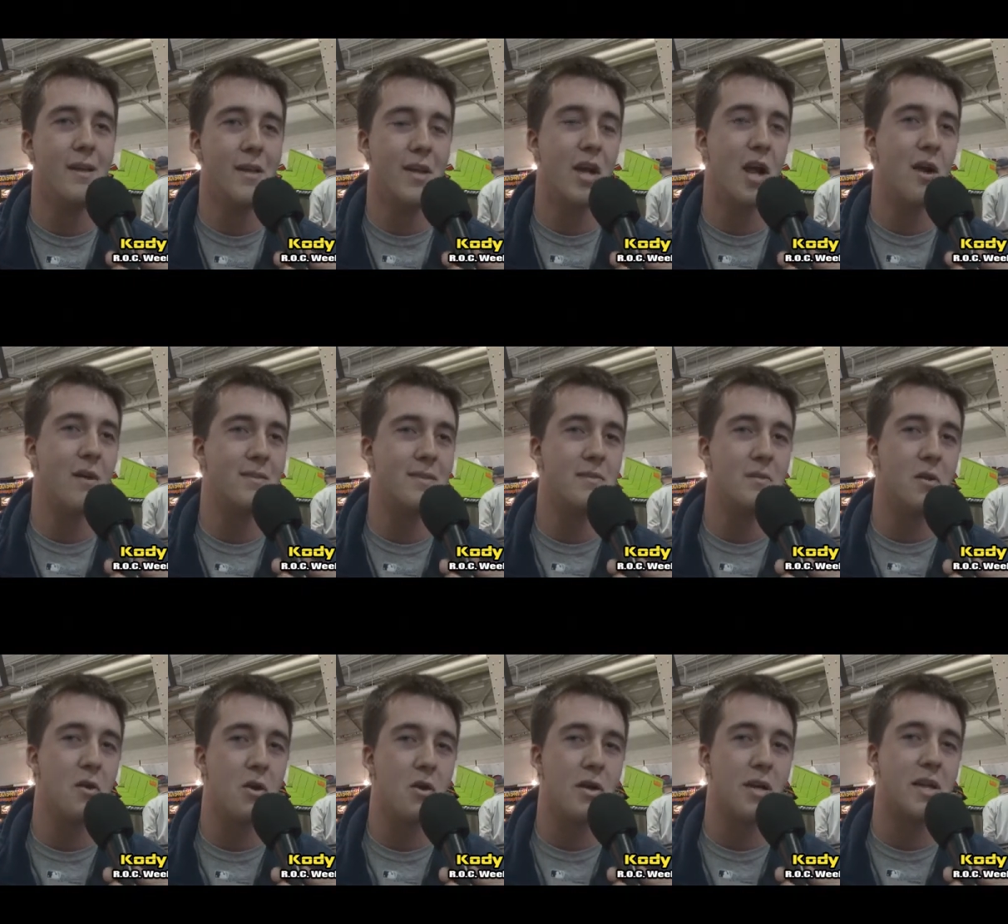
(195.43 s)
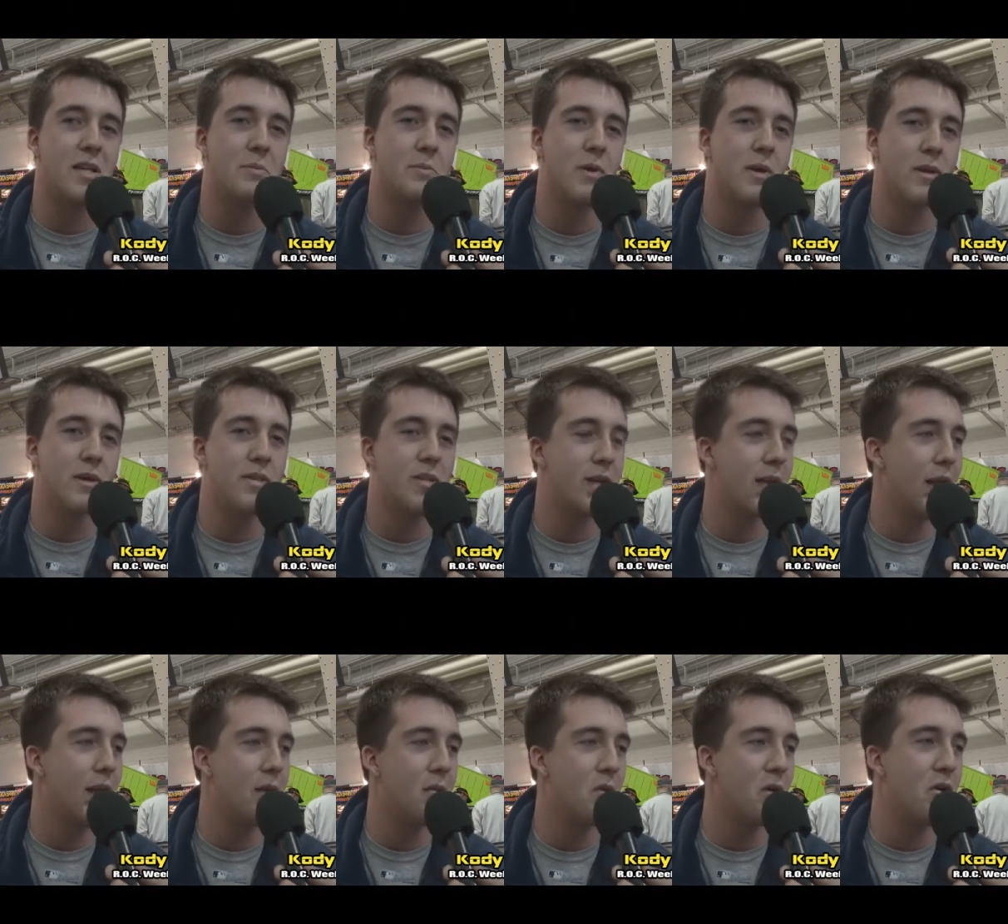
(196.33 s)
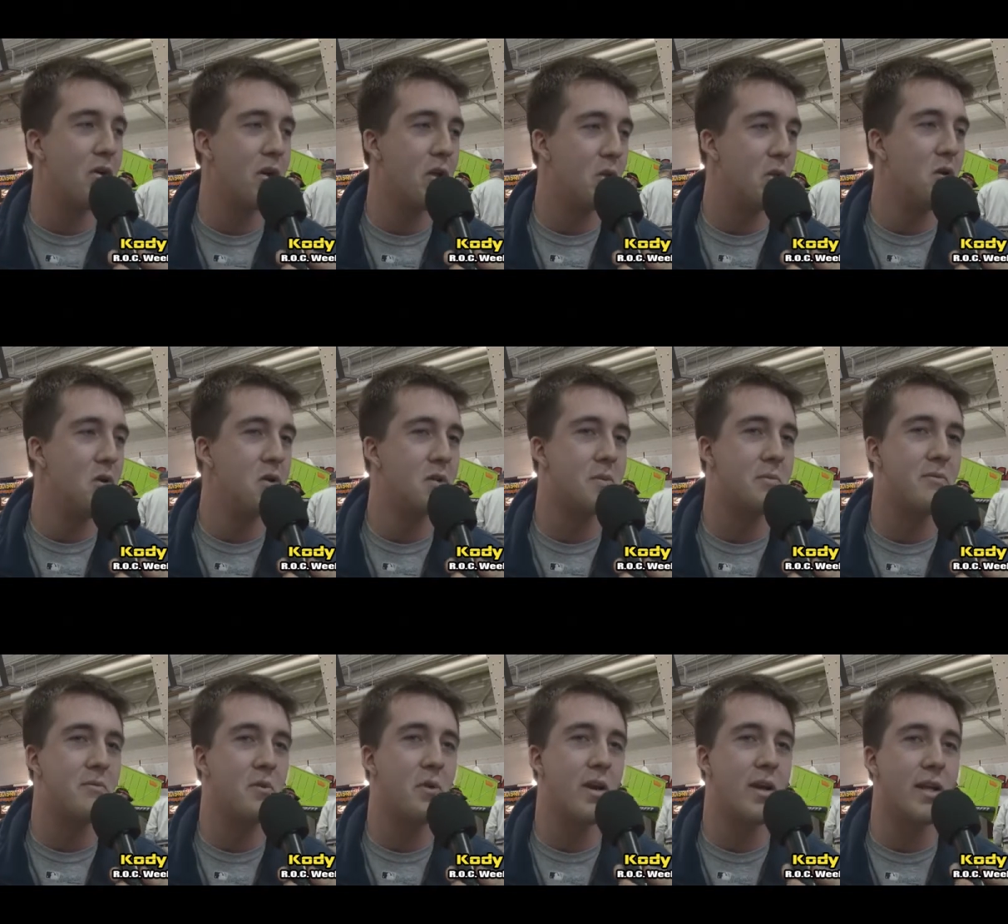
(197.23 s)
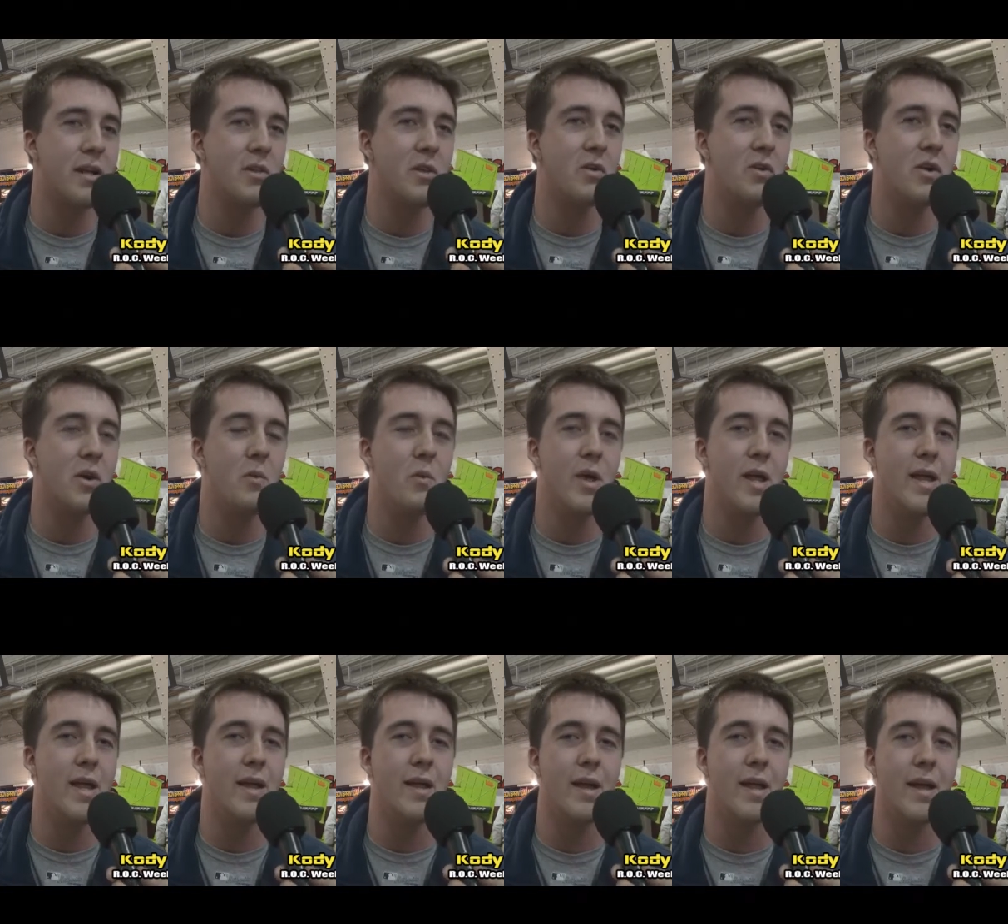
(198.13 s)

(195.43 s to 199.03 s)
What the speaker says: you know, it's a learning experience. You got to learn to lose before you can learn to win.